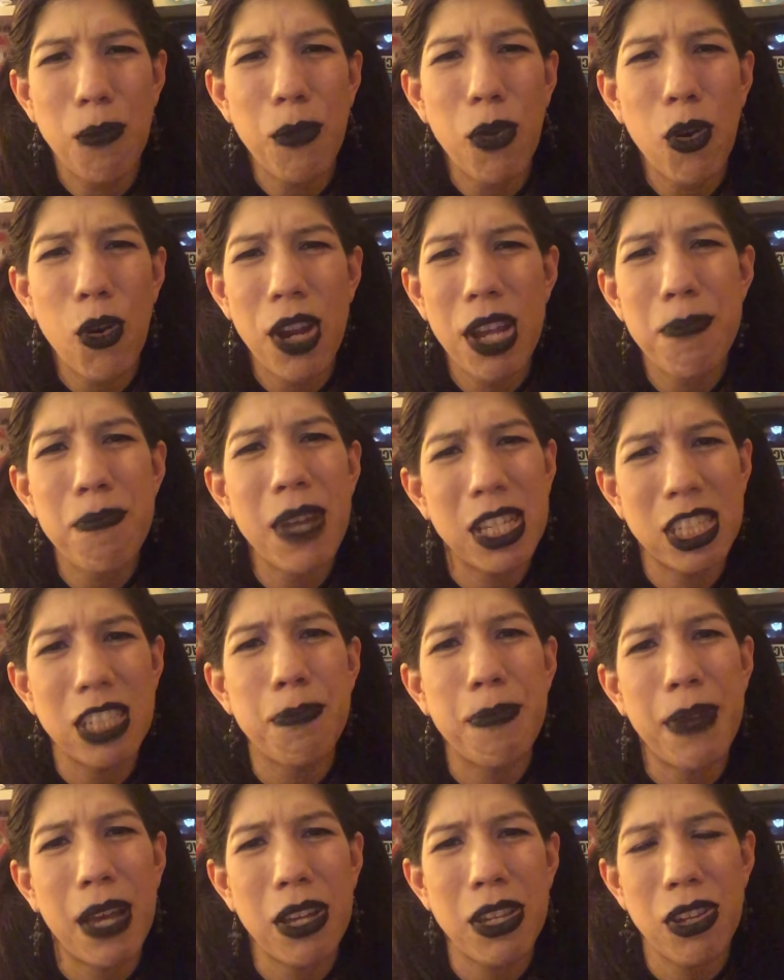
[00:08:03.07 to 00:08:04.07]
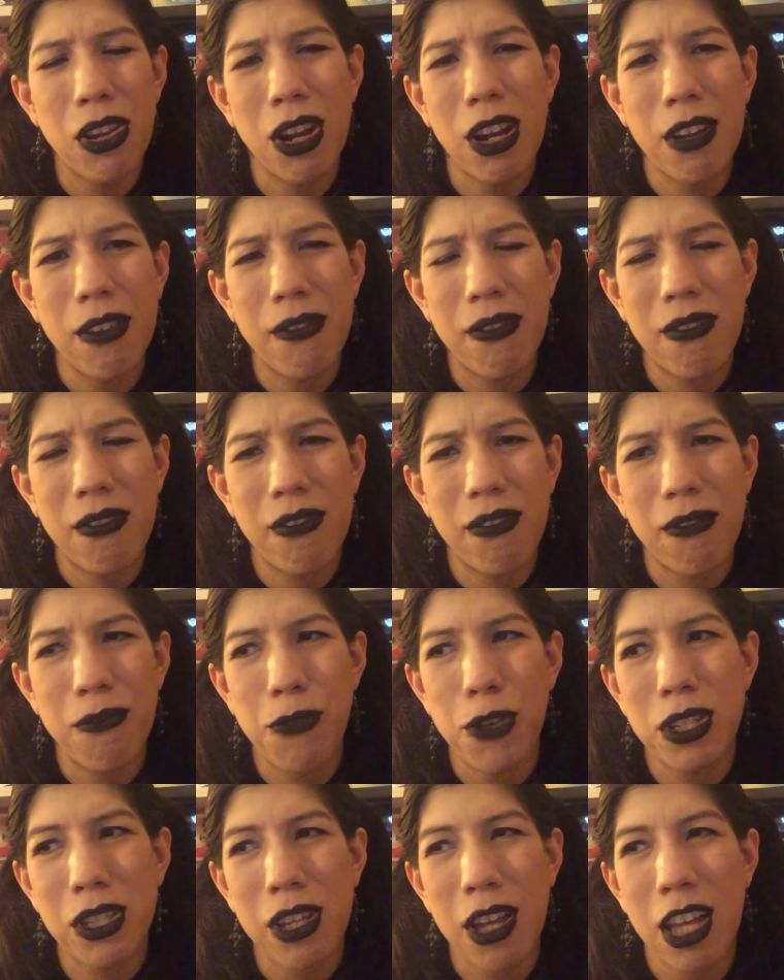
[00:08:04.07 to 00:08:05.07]
worry much about your
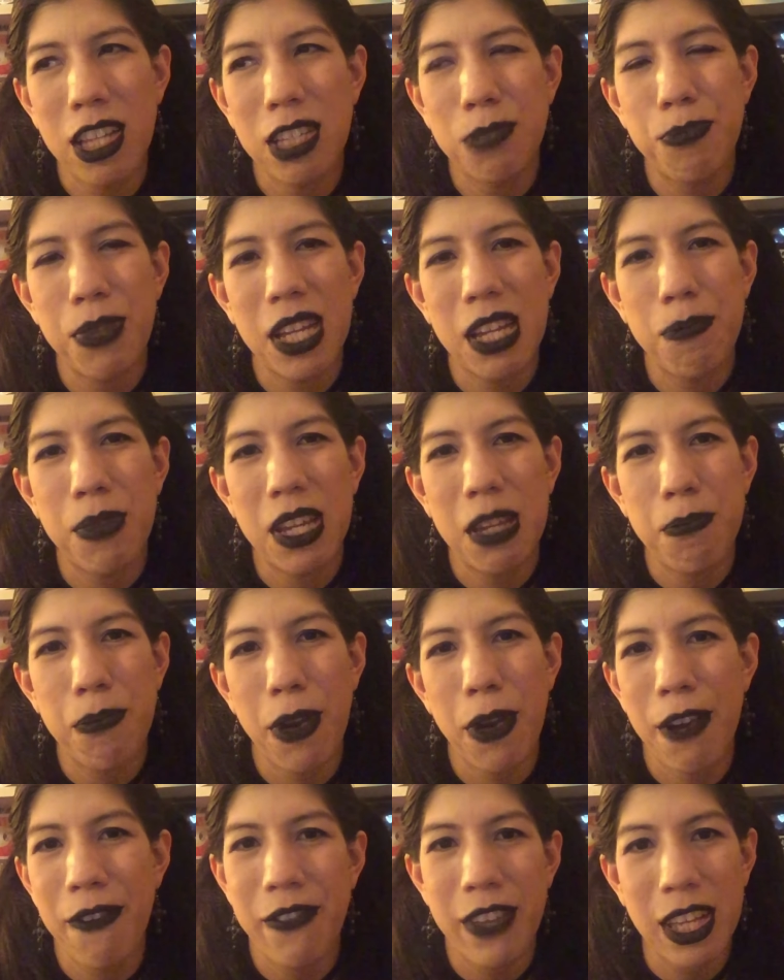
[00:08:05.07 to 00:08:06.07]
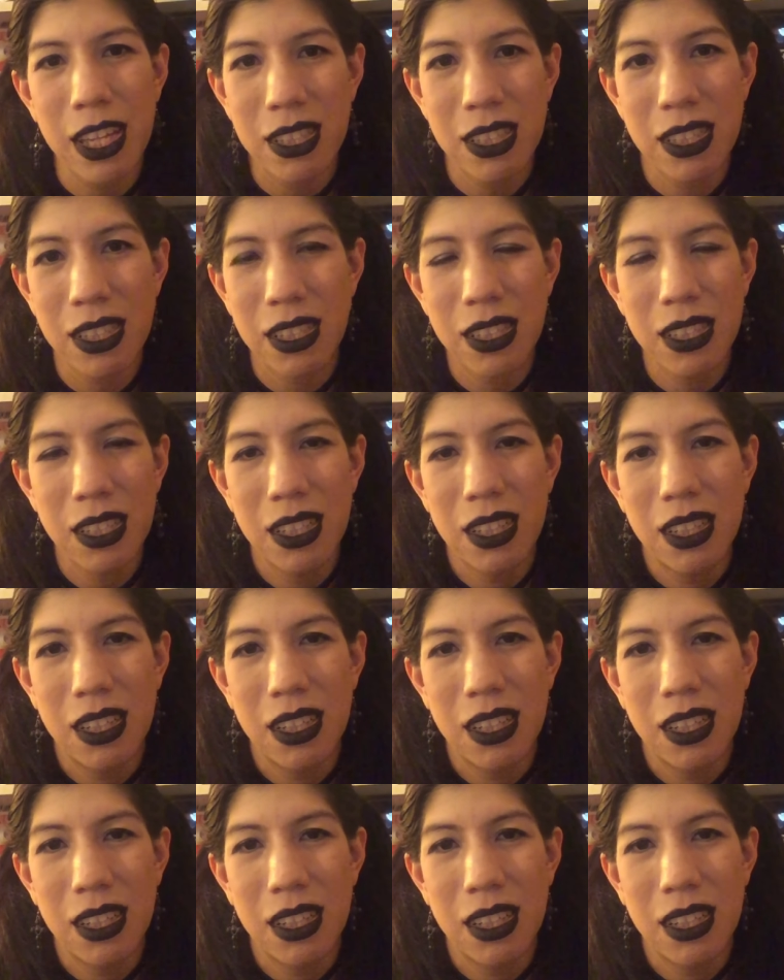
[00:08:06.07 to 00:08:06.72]
first cosplay being perfect.